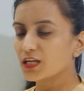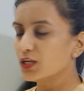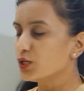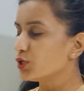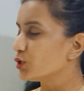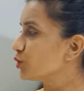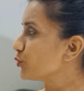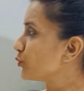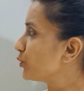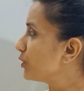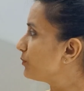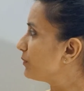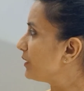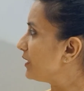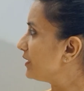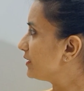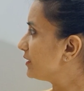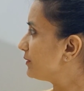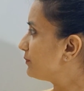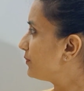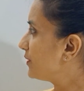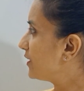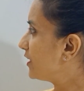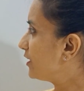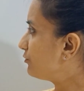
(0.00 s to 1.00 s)
You will
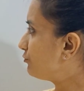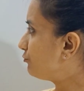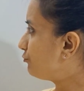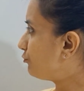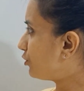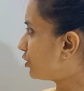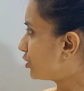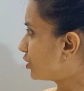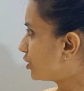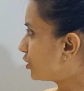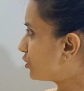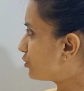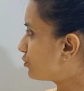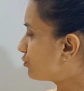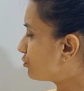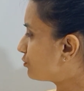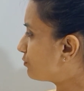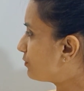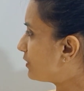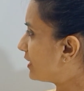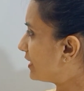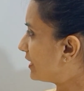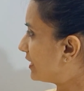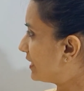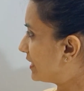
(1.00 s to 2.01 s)
multiply 42
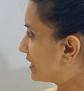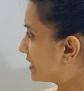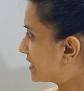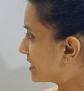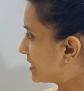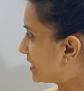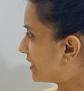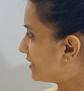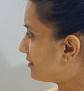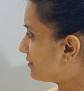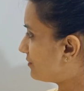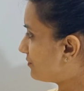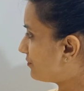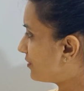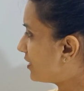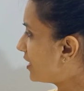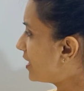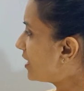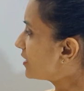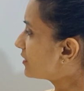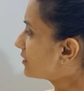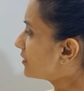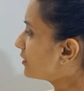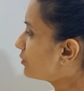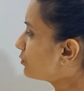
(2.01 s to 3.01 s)
by itself.
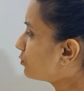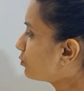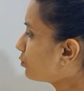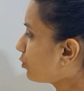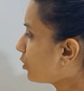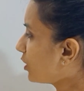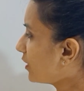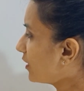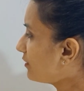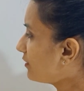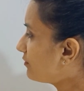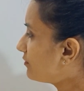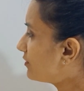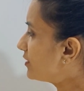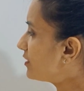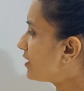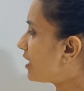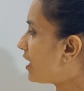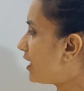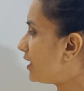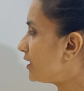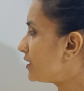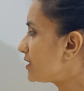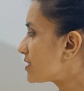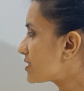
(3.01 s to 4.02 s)
Then whatever
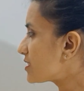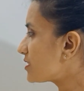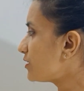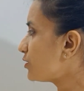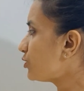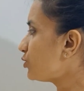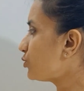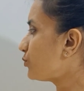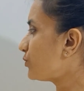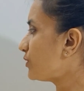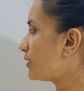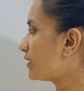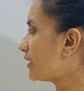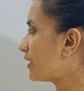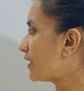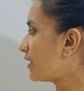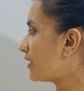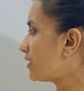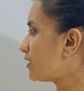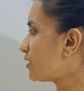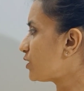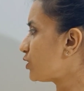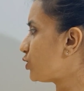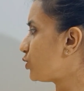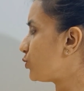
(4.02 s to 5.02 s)
answer you will
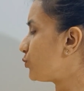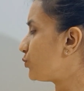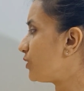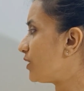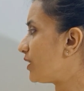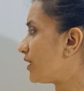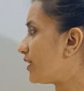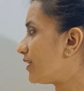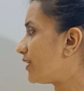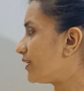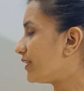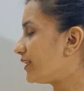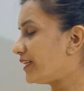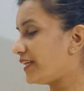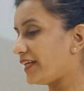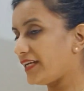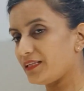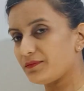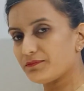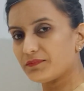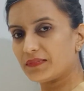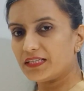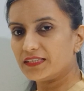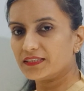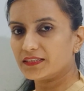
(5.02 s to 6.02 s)
get, you will
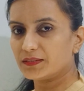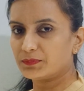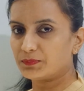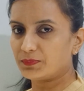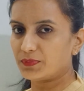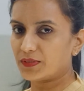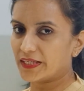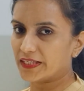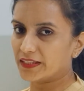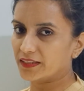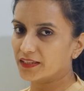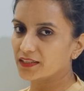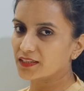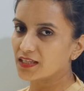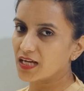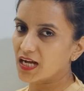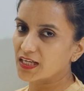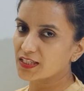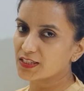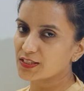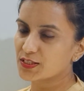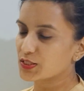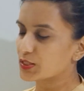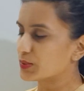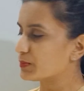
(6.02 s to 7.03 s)
again multiply that
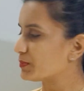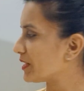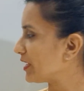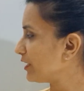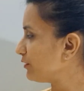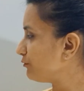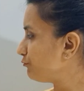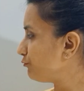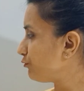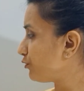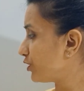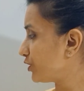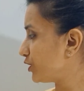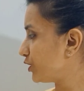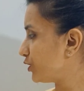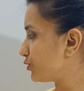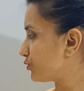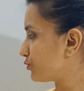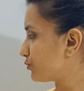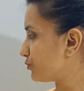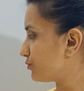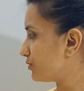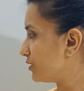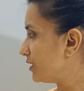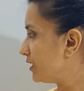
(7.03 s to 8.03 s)
answer by
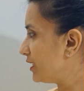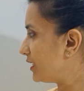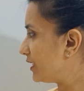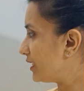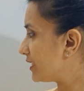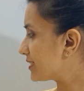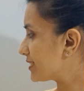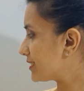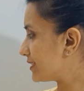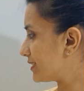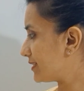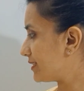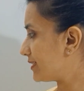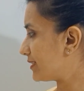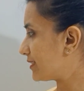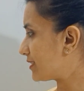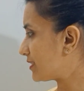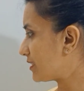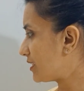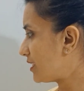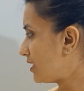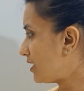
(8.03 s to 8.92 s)
42, isn't it?